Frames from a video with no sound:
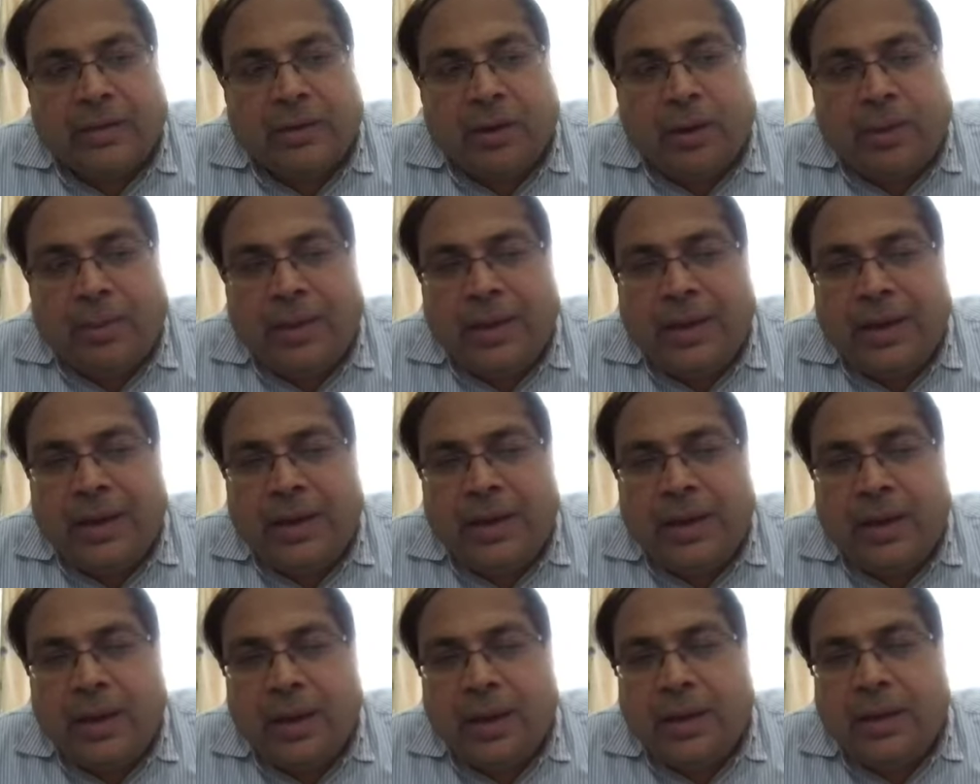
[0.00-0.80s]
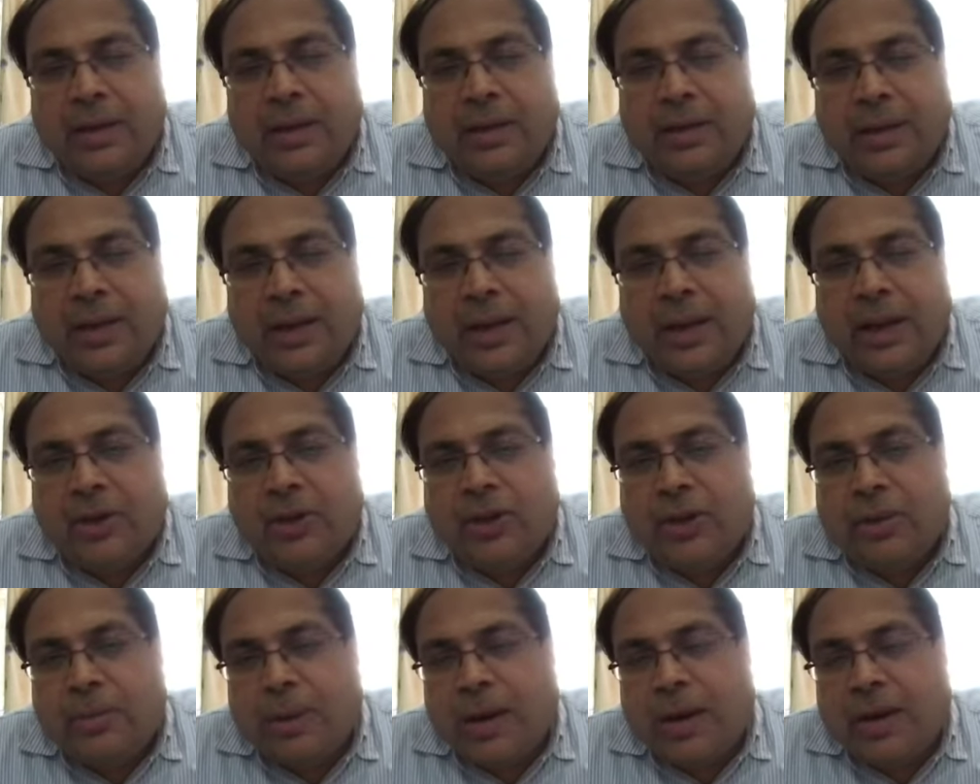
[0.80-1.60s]
Normally, the
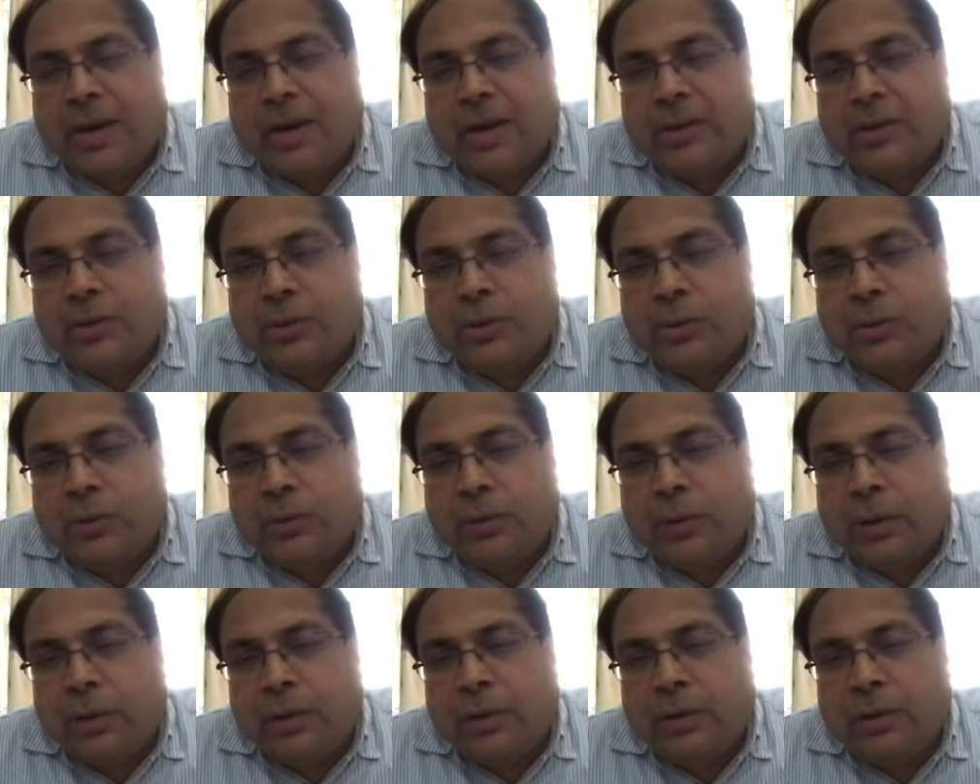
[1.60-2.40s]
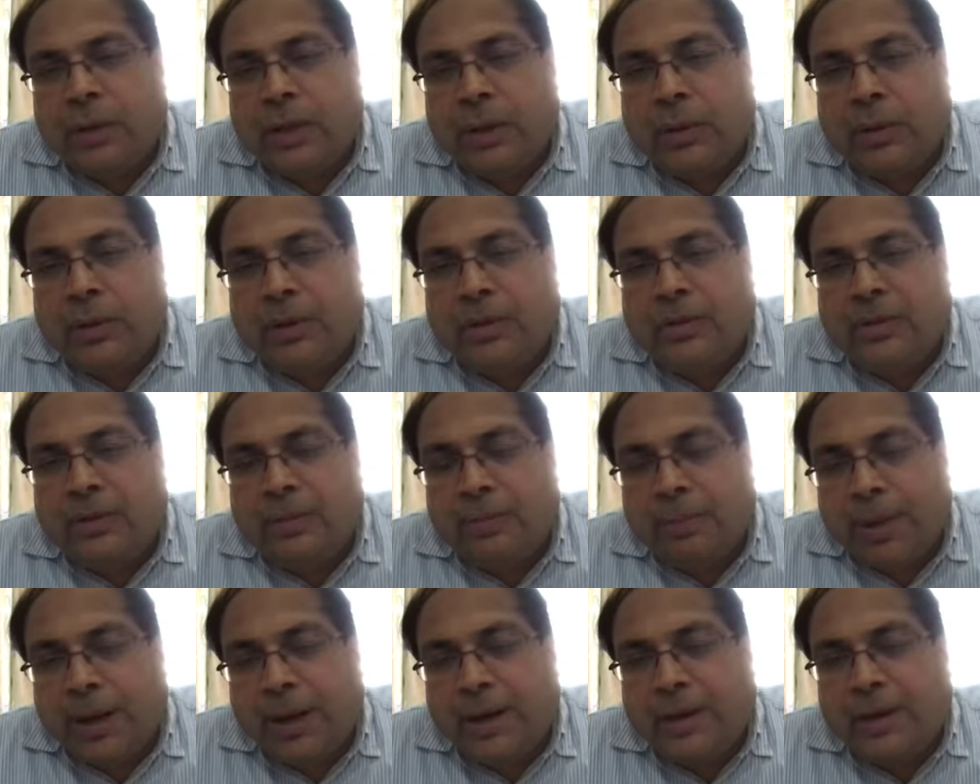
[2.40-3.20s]
Asian markets do follow the US
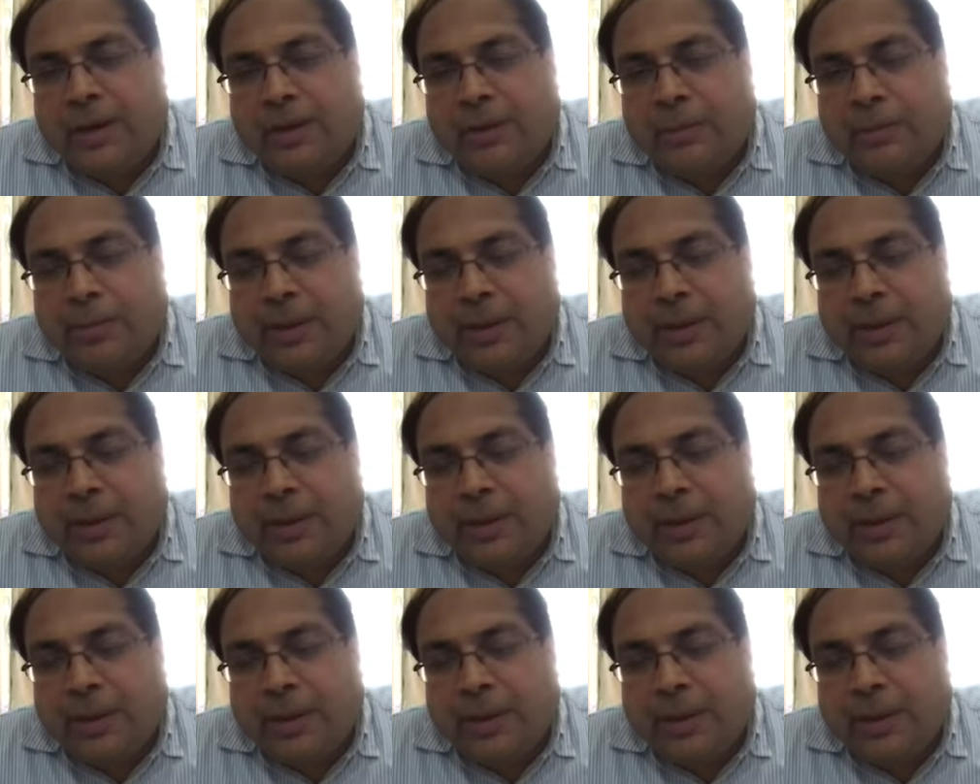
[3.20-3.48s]
markets,